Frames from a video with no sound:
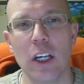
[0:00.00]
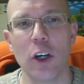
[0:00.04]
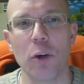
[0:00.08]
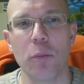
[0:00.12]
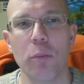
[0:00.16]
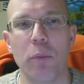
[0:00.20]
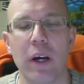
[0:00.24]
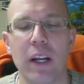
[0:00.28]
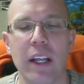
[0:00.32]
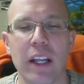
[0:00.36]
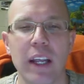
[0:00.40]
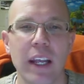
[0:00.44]

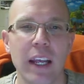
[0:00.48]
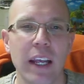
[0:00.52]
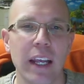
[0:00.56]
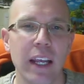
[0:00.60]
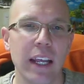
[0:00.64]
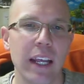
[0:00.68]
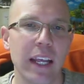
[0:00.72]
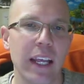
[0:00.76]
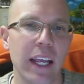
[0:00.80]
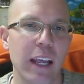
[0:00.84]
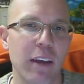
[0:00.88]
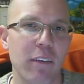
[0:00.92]
but
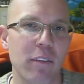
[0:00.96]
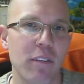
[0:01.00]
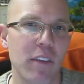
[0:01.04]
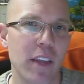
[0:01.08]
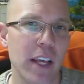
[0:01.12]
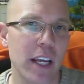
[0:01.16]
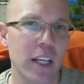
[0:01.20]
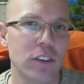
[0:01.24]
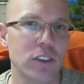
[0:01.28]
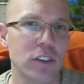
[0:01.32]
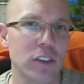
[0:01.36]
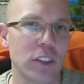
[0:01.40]
if
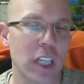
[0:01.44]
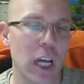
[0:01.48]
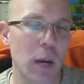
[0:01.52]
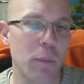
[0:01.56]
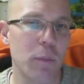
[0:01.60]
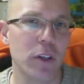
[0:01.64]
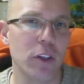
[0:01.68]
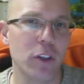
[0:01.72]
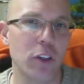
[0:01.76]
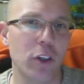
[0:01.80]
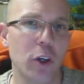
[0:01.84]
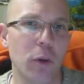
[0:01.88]
things are
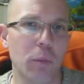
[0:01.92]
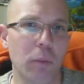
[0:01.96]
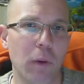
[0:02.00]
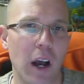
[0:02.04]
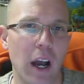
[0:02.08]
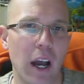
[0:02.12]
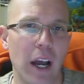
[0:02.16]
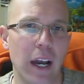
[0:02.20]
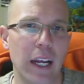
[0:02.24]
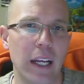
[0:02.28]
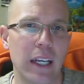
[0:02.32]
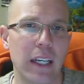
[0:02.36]
coming to your
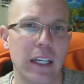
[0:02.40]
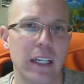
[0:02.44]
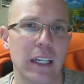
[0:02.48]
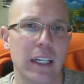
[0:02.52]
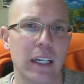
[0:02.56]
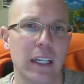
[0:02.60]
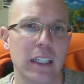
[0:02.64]
mind,